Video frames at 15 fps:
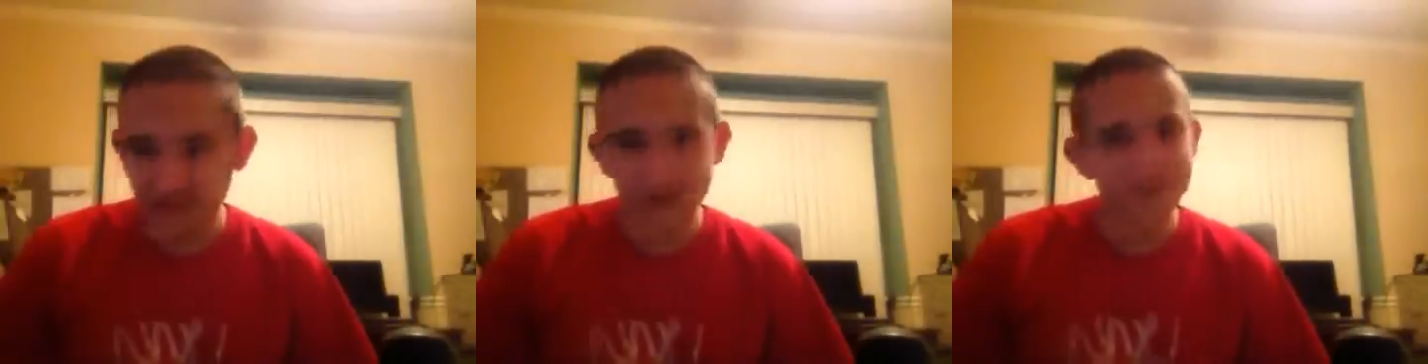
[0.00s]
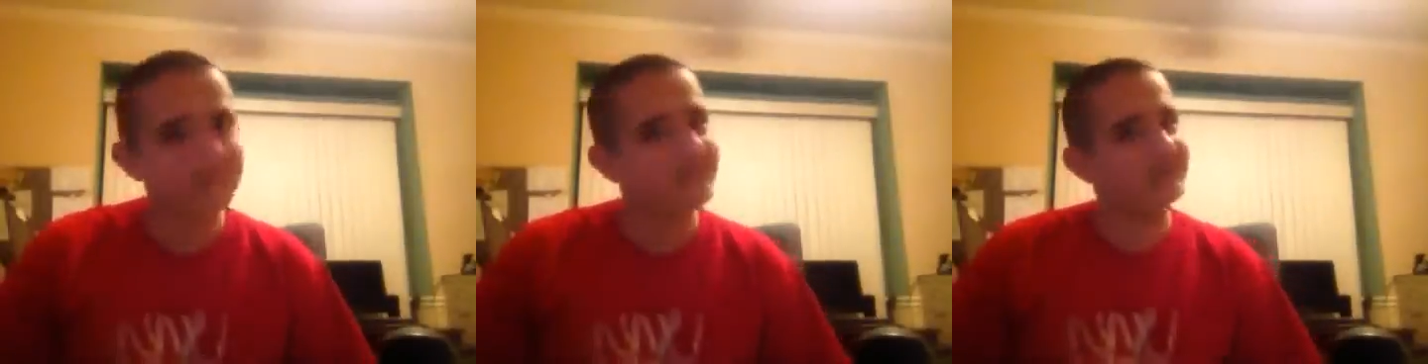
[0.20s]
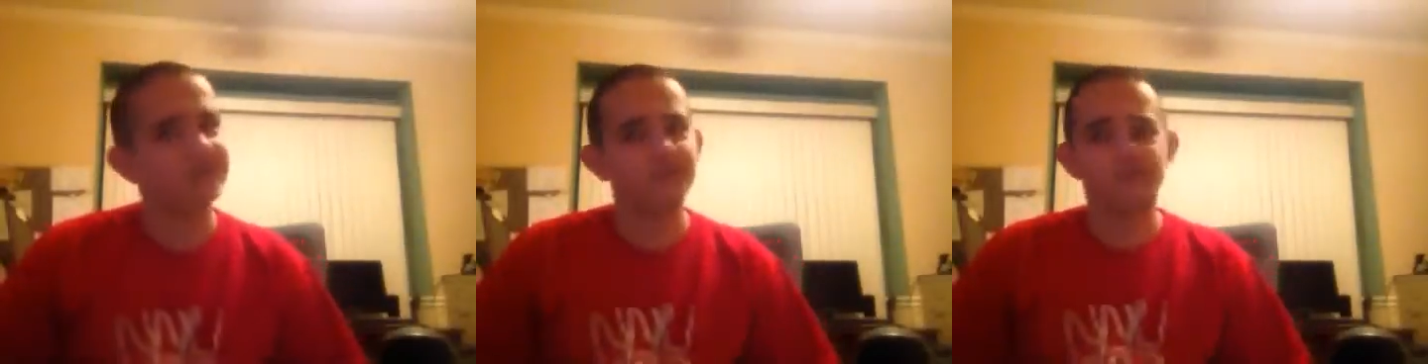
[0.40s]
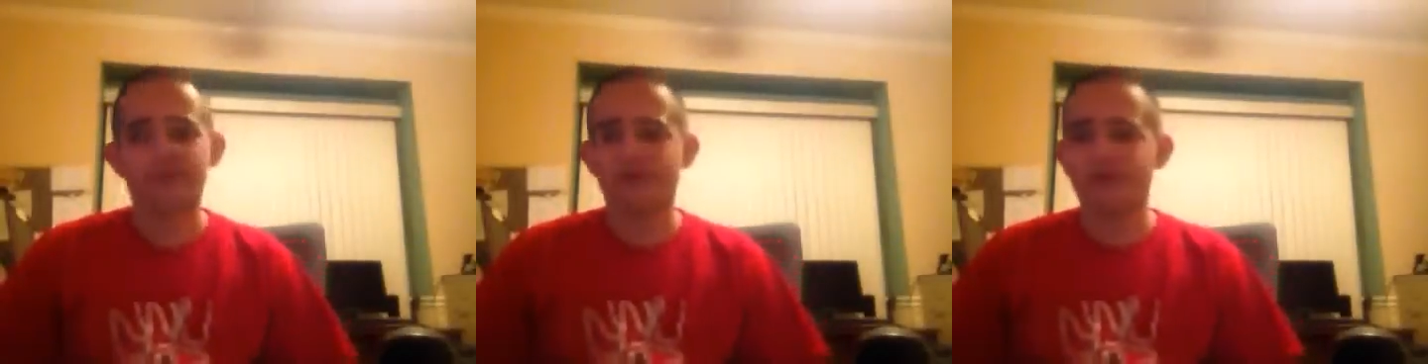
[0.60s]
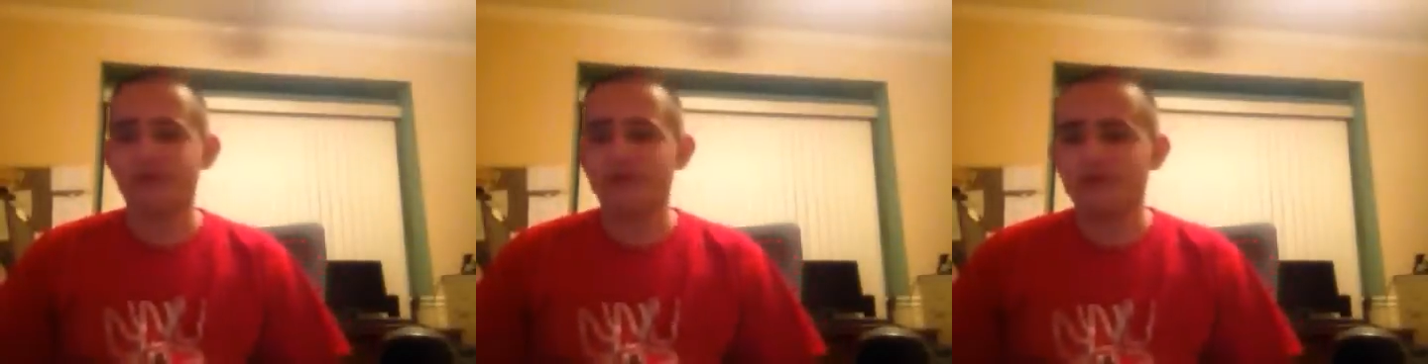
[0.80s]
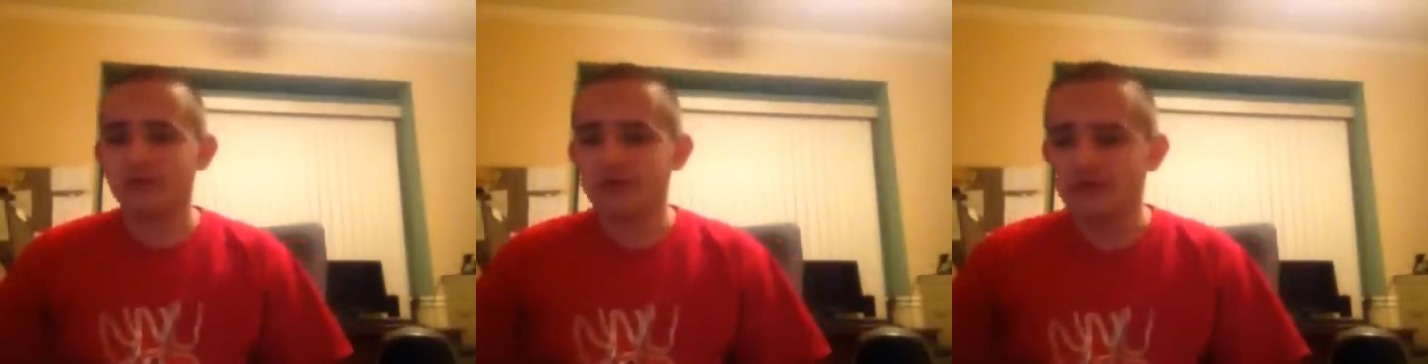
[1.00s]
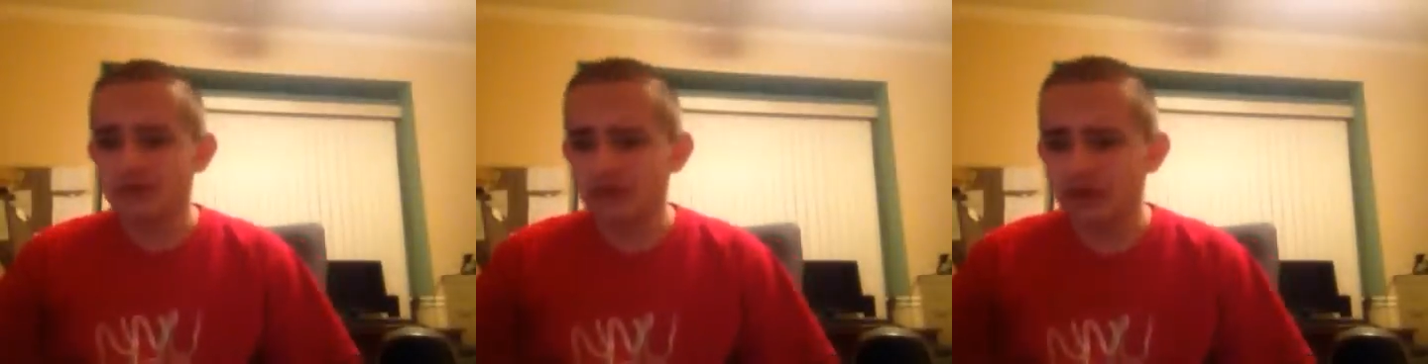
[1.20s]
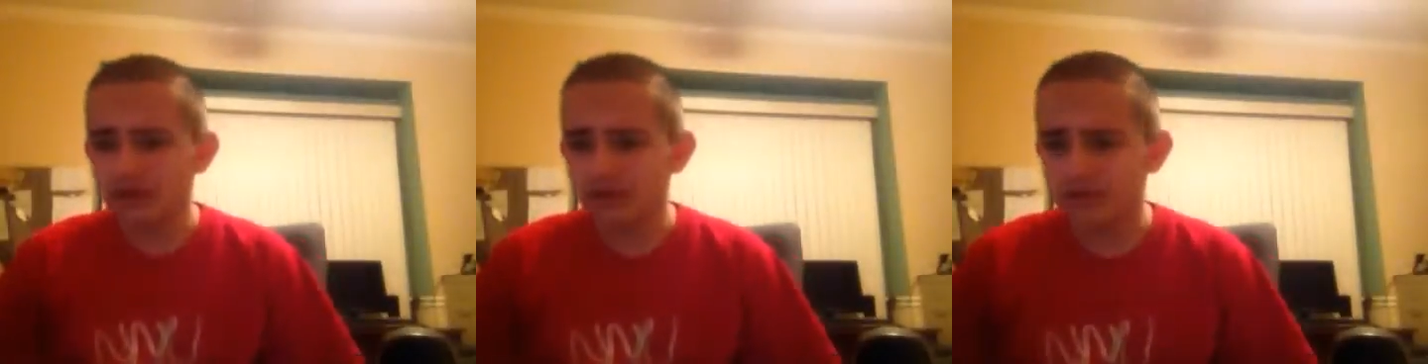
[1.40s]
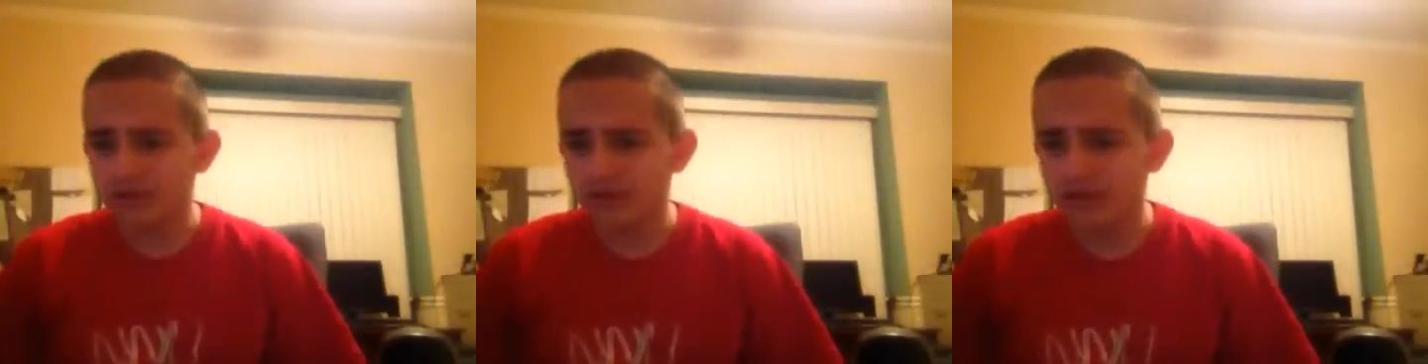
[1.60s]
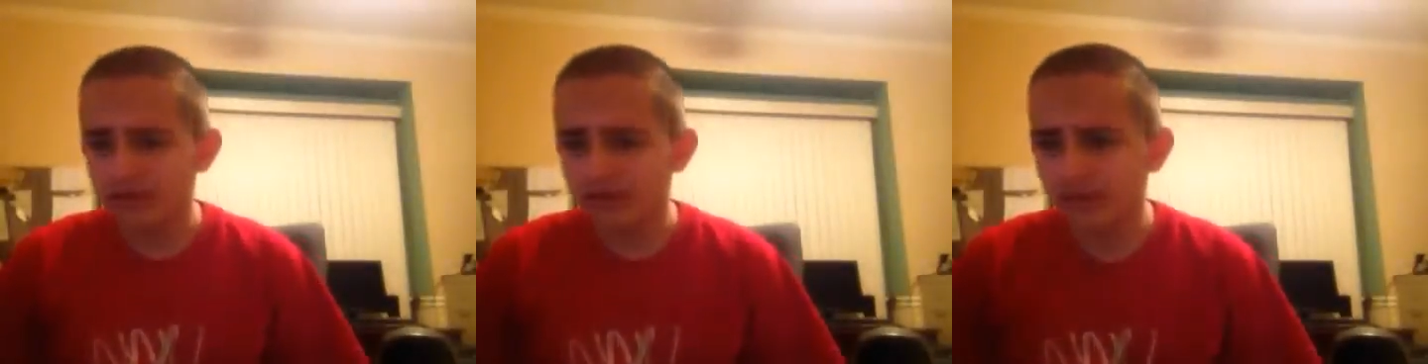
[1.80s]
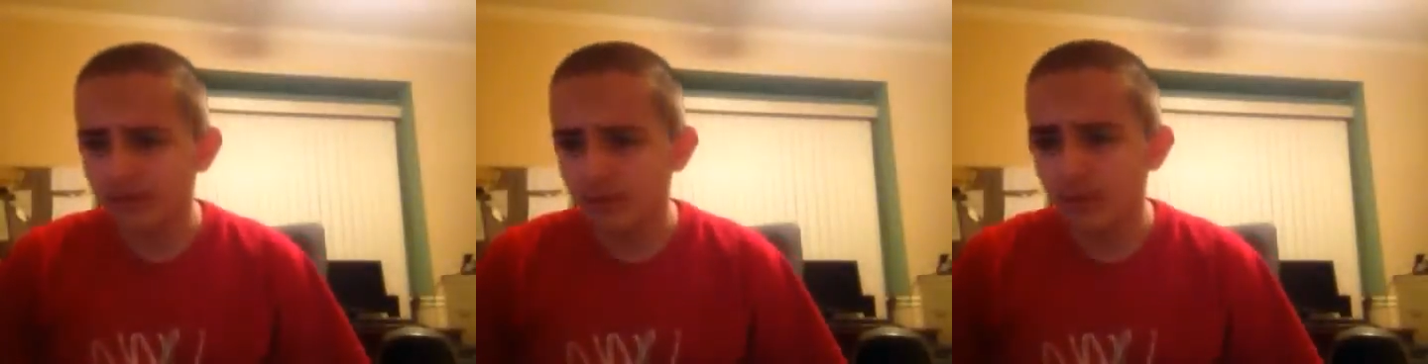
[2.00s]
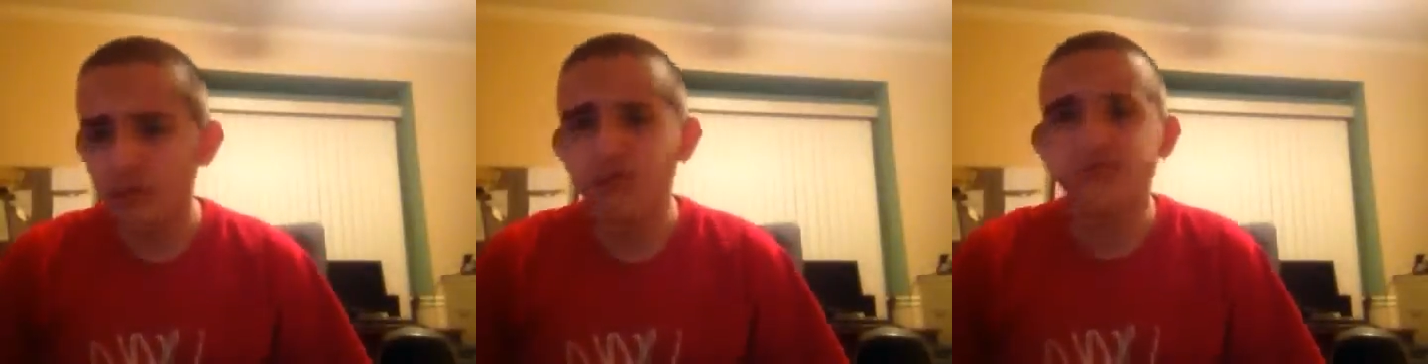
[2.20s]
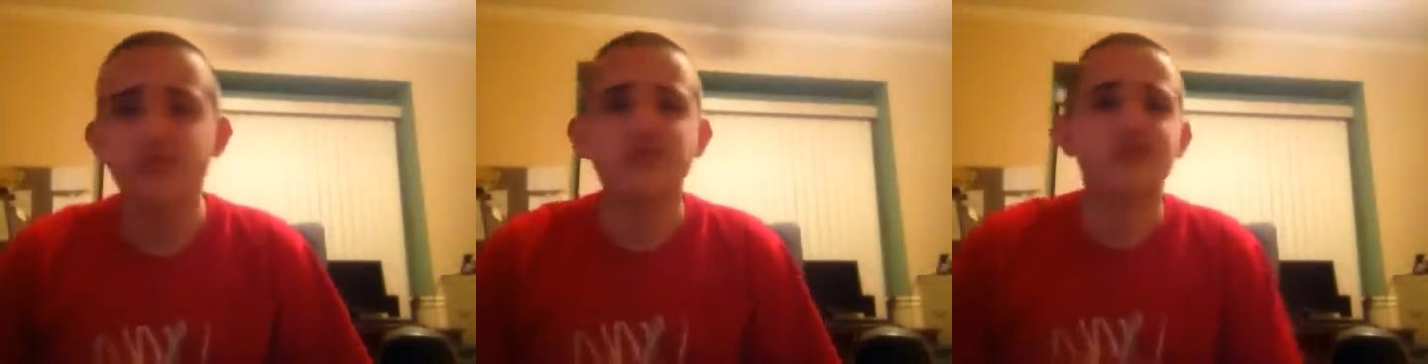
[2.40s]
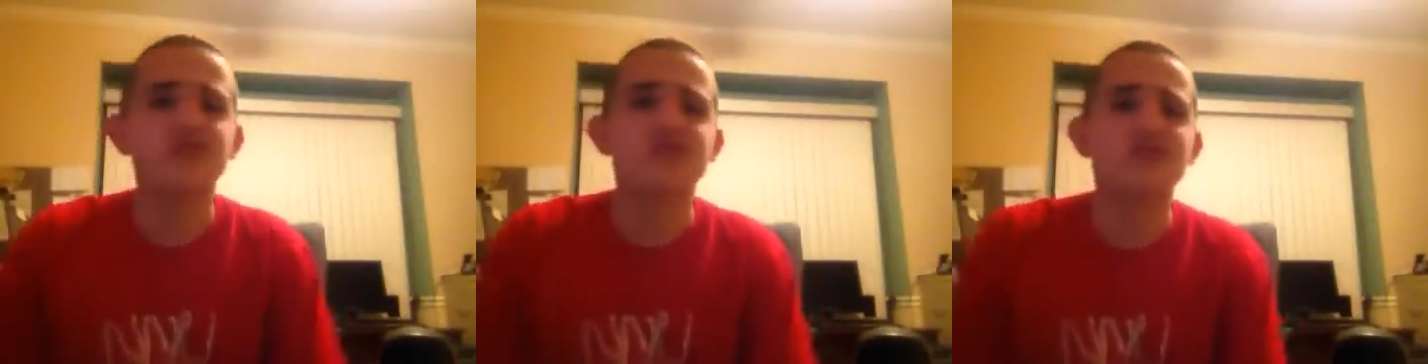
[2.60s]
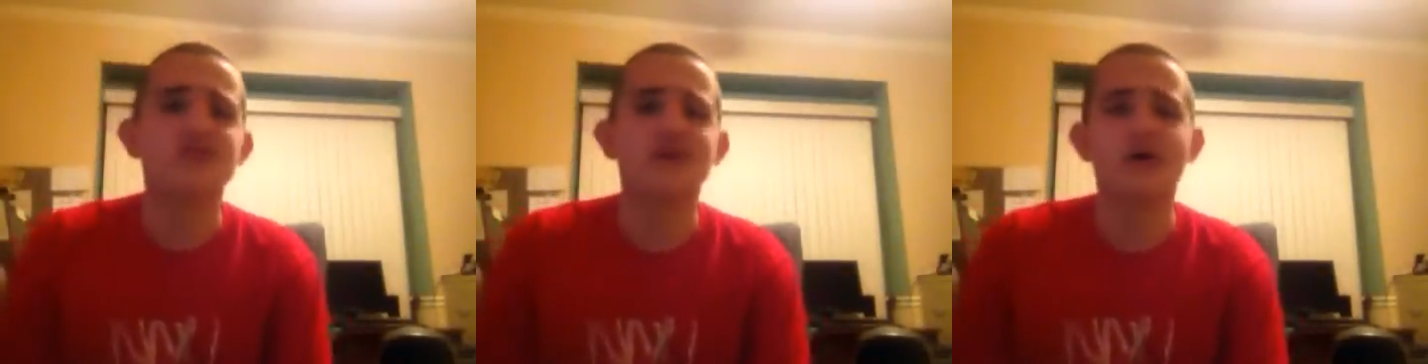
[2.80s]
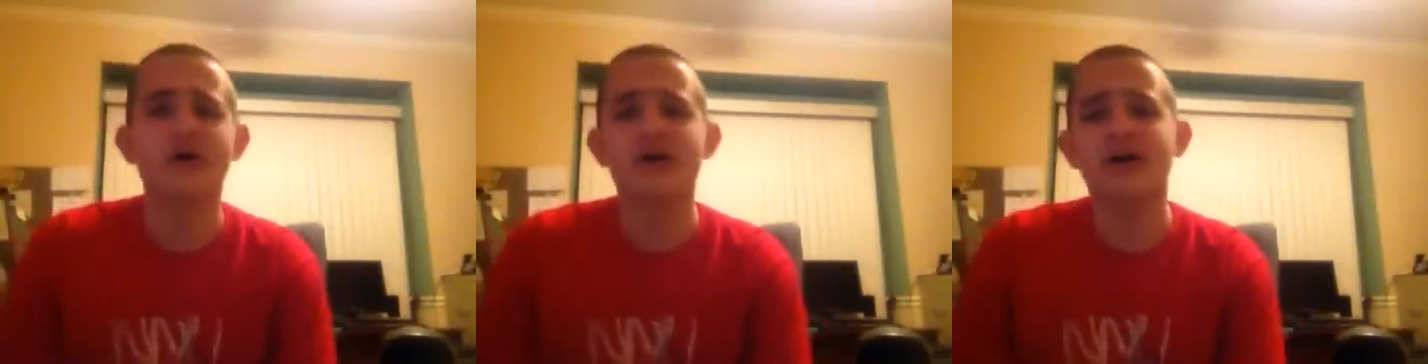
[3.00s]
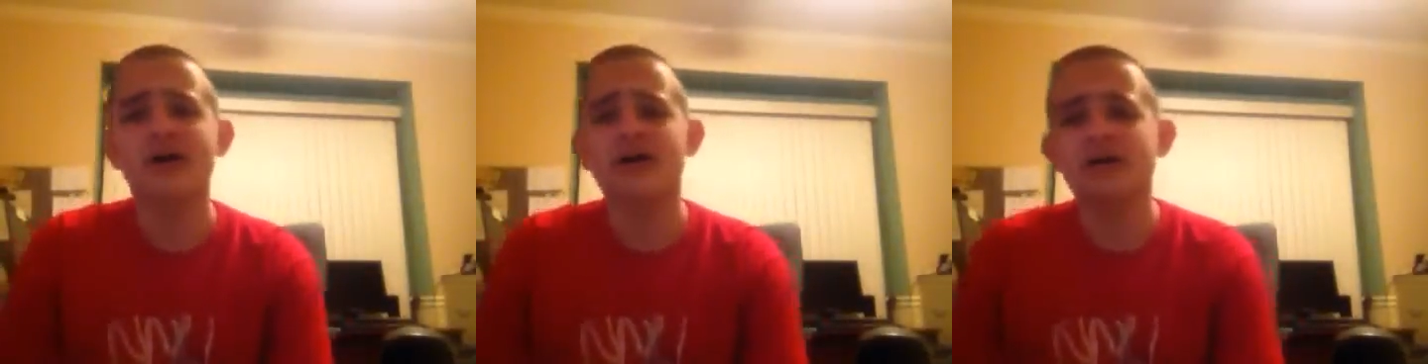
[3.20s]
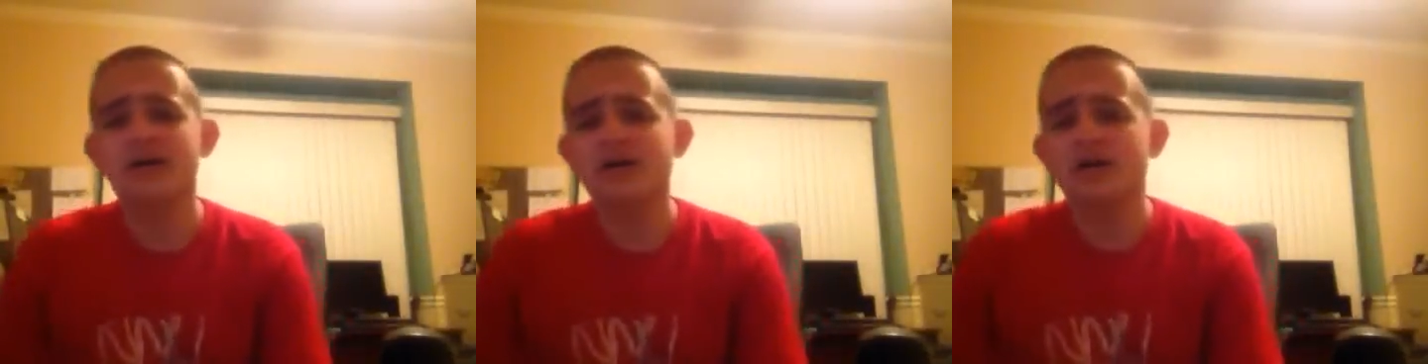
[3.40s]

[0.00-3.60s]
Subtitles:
at Bristol Motor Speedway. Started on the pole was Mr. Justin Allgaier.